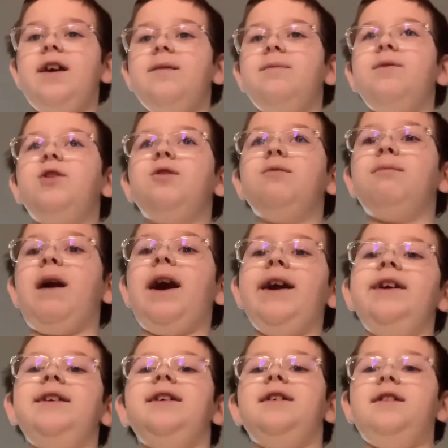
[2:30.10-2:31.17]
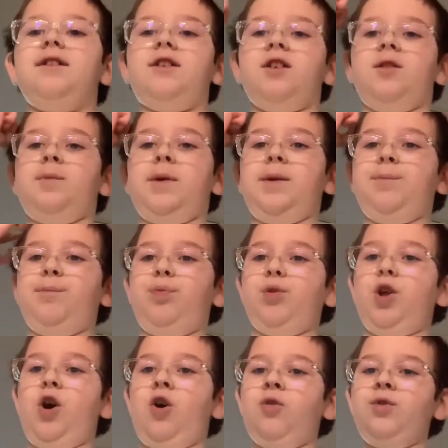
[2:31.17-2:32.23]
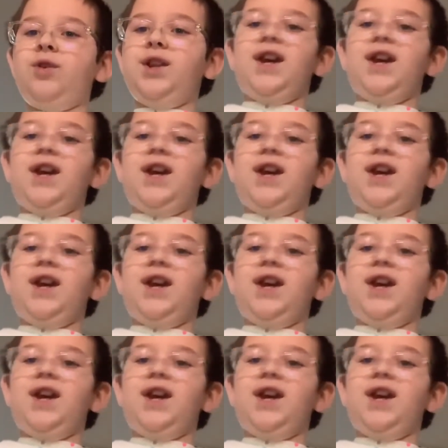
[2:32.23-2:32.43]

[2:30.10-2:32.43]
Your mind is gonna be blown